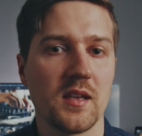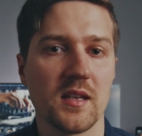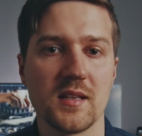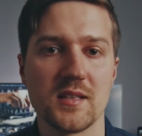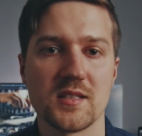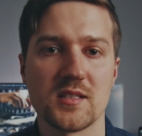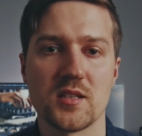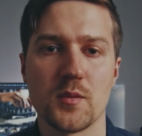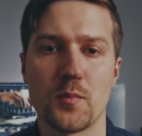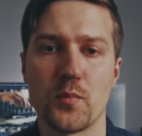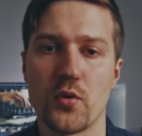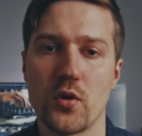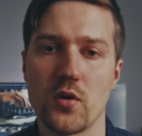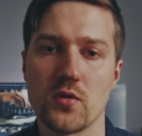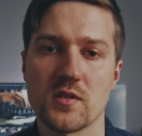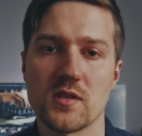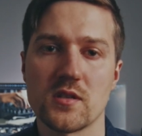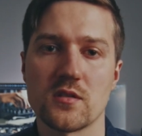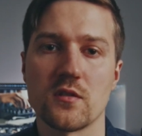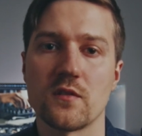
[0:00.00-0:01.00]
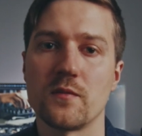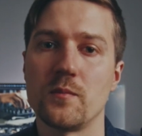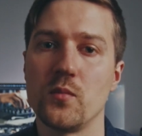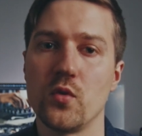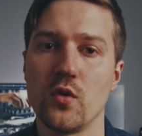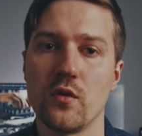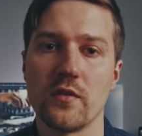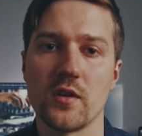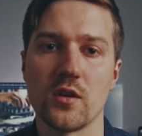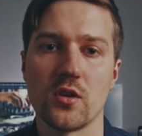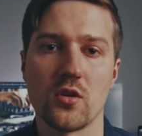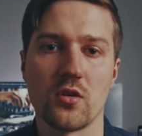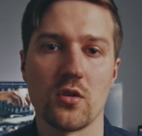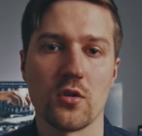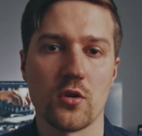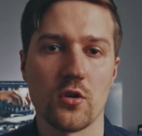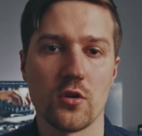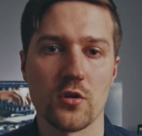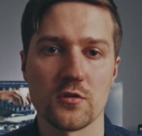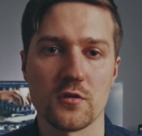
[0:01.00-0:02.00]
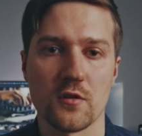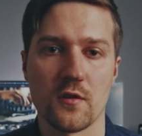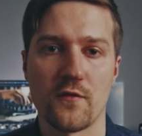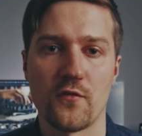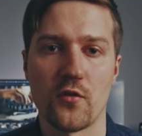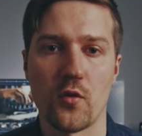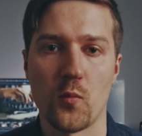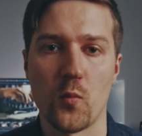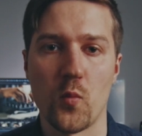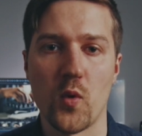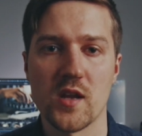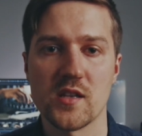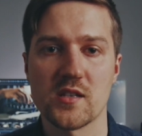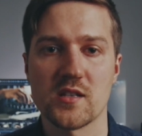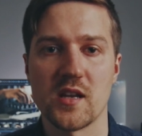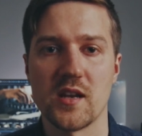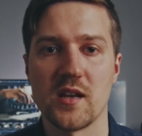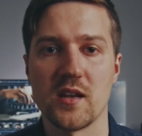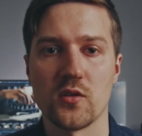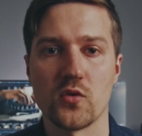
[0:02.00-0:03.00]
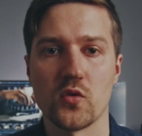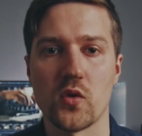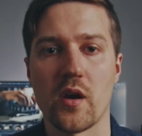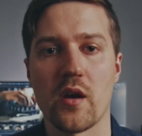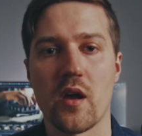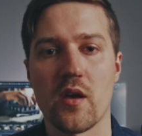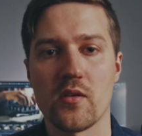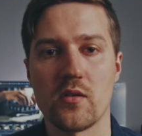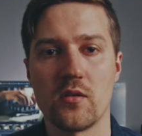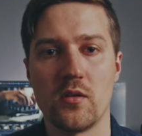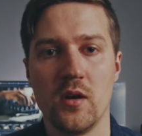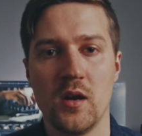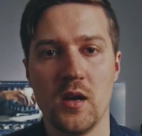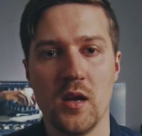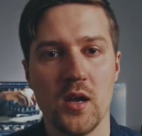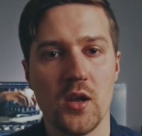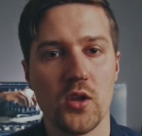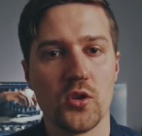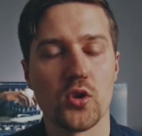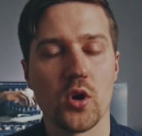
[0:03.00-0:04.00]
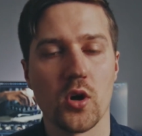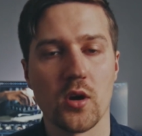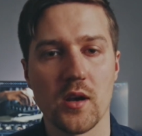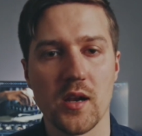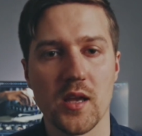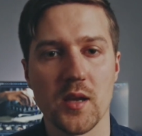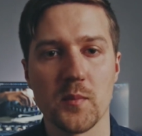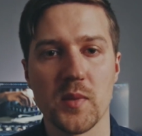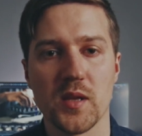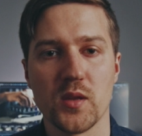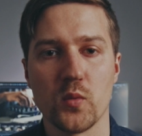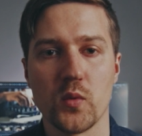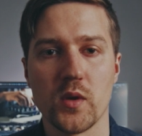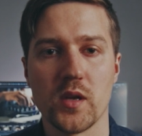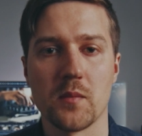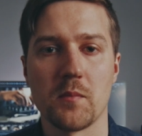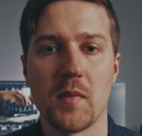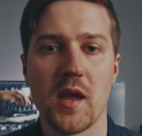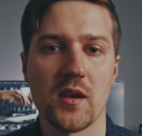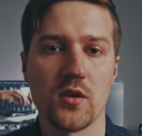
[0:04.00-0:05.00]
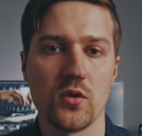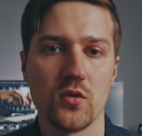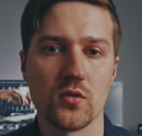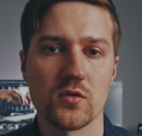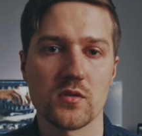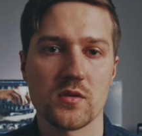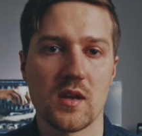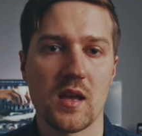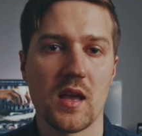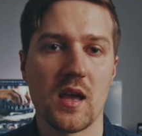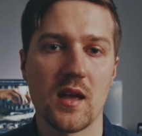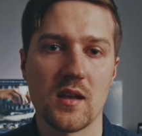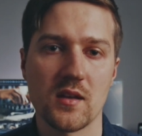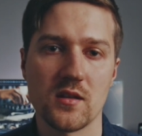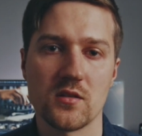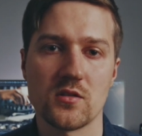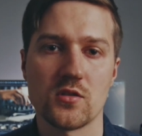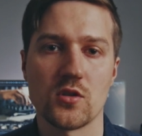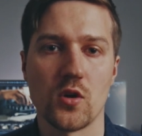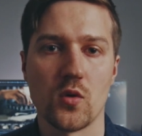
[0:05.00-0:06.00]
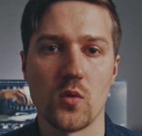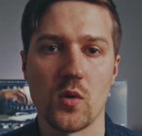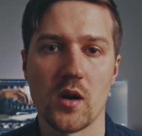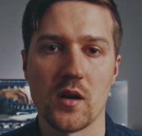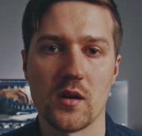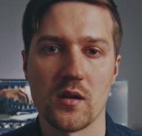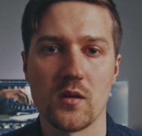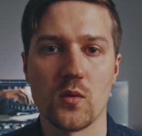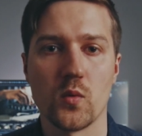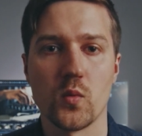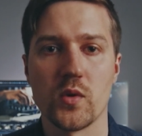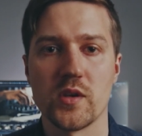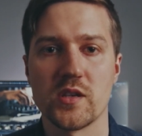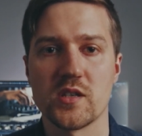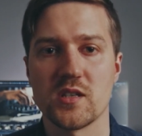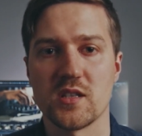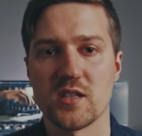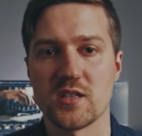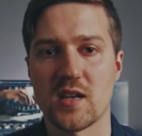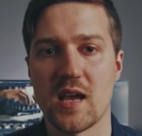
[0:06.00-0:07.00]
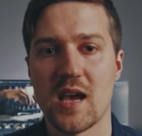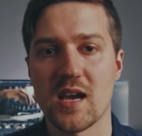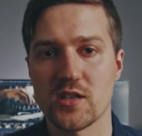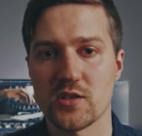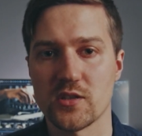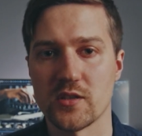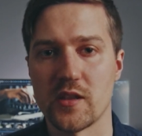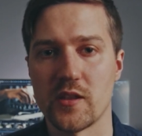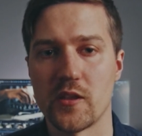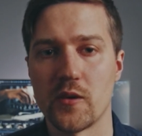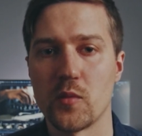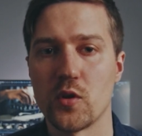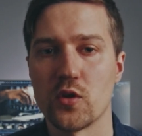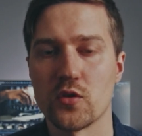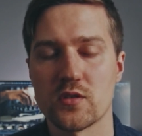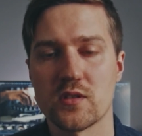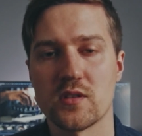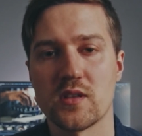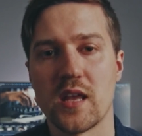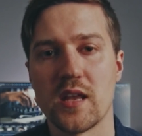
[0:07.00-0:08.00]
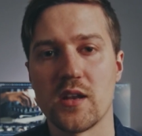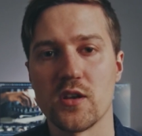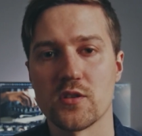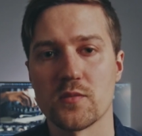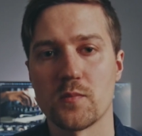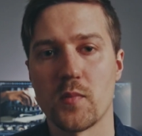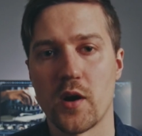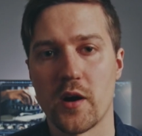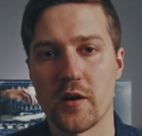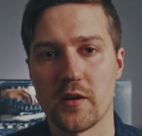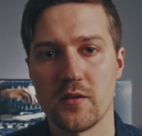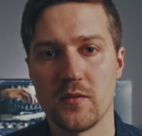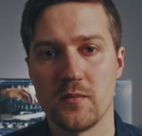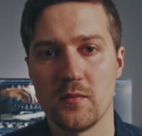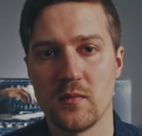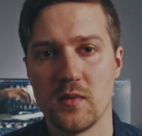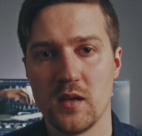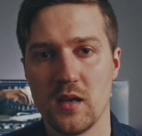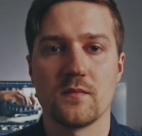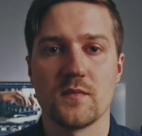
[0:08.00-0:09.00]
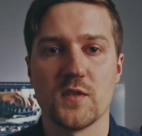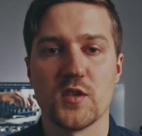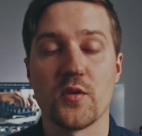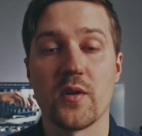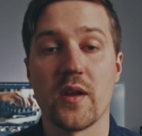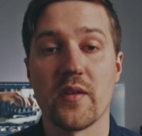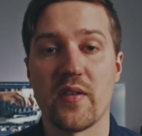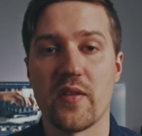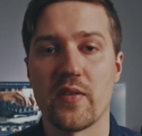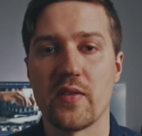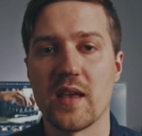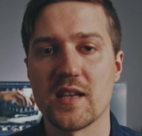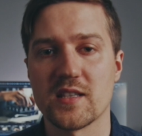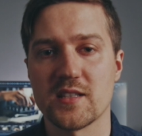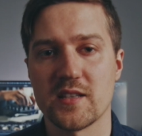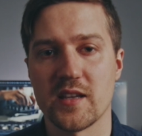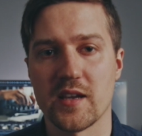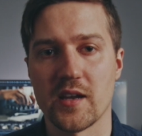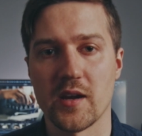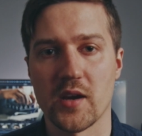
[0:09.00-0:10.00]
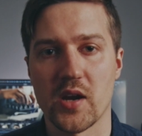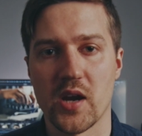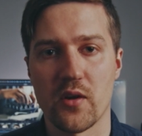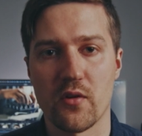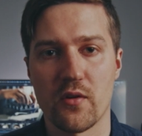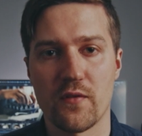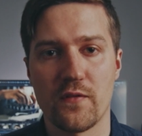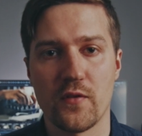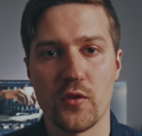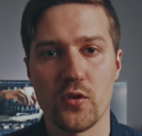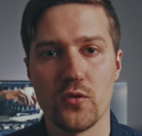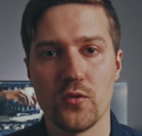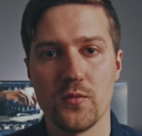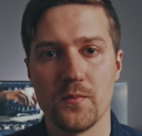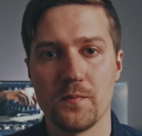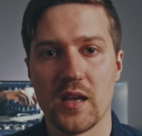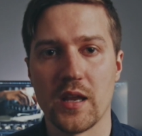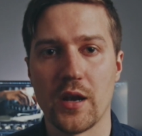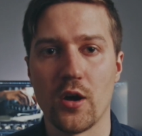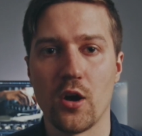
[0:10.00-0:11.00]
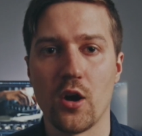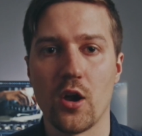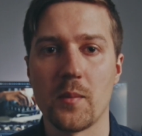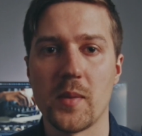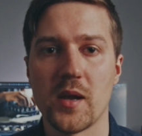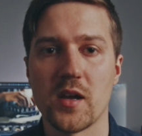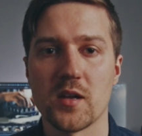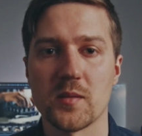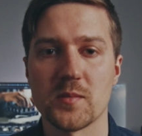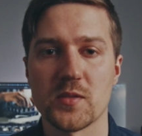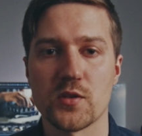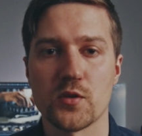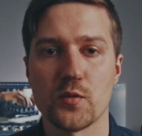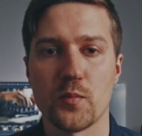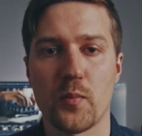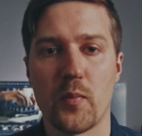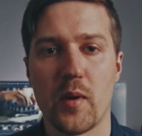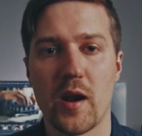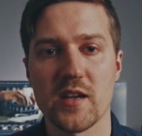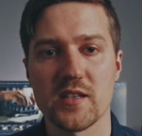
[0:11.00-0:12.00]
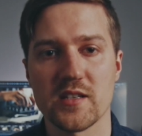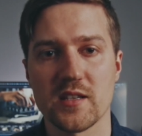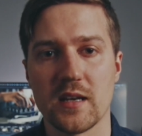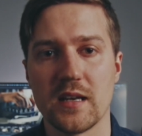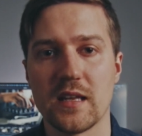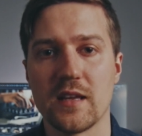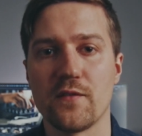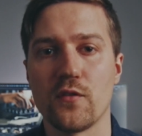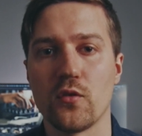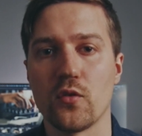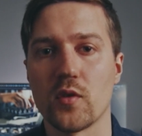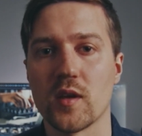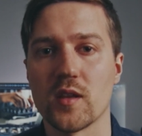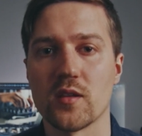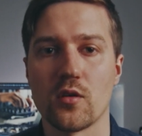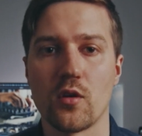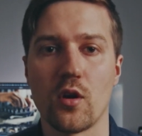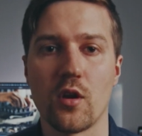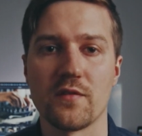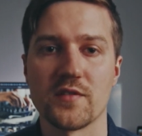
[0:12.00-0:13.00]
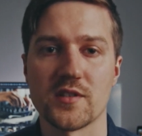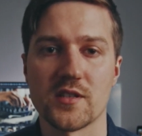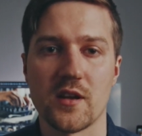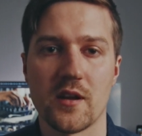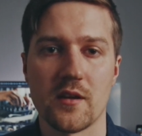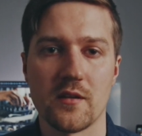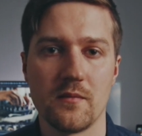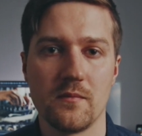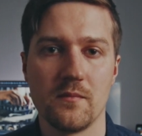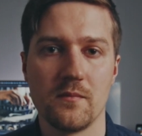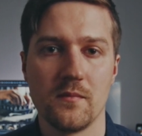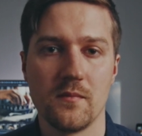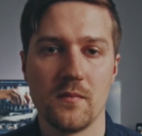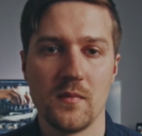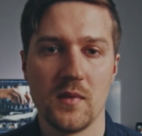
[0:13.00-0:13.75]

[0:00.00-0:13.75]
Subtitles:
It's the process of moving your cursor from one setting to another, toggling between menus and so on, which is actually the most tedious part. So now that that's taken care of for you, it all becomes surprisingly fluent all of a sudden.